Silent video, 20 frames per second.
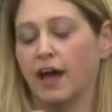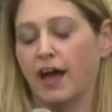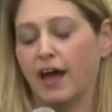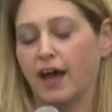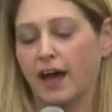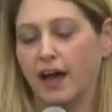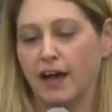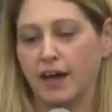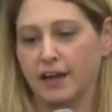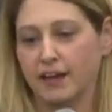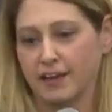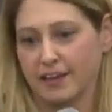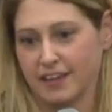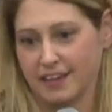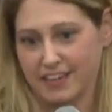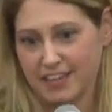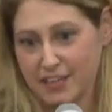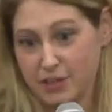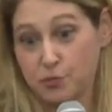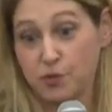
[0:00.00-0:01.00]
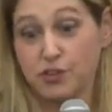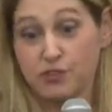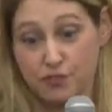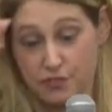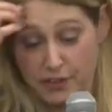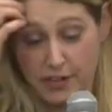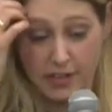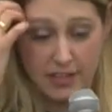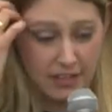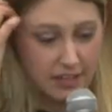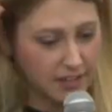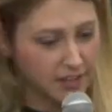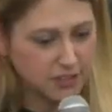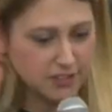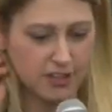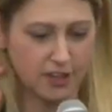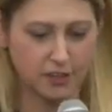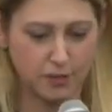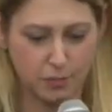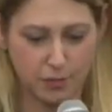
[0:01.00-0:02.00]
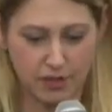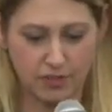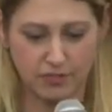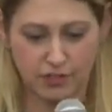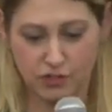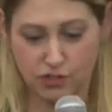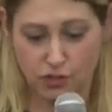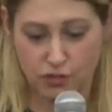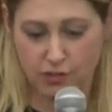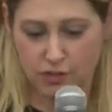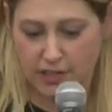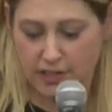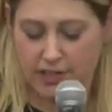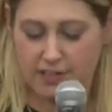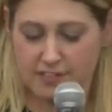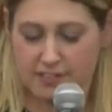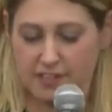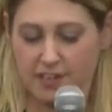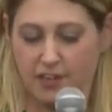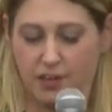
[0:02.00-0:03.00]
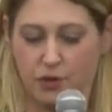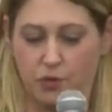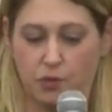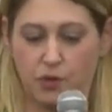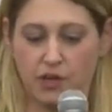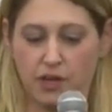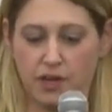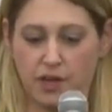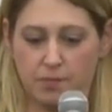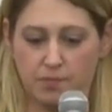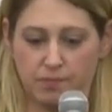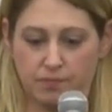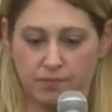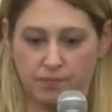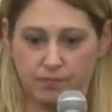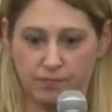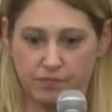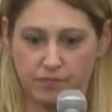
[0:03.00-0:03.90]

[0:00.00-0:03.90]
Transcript: Uh, it was funny, I'll tell a bit of a joke, I guess. We, um,